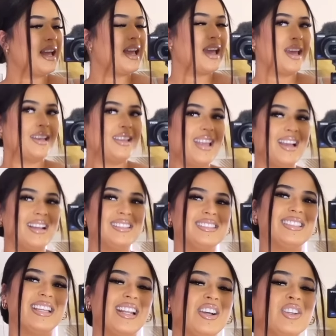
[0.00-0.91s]
And yeah,
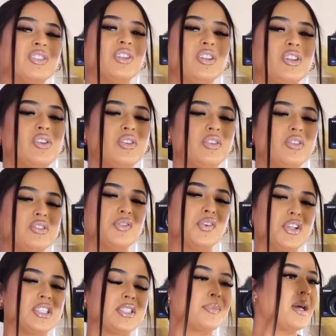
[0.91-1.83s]
shout out to Lulu's
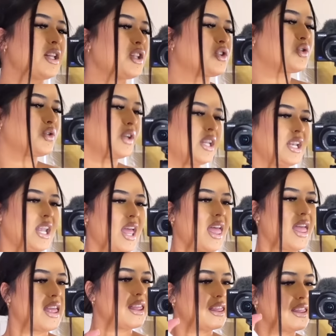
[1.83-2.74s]
for sponsoring
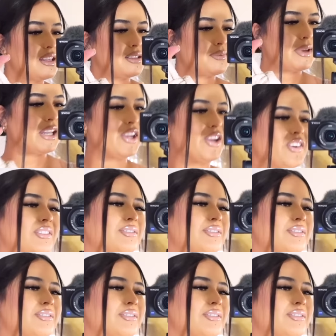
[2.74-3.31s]
this video.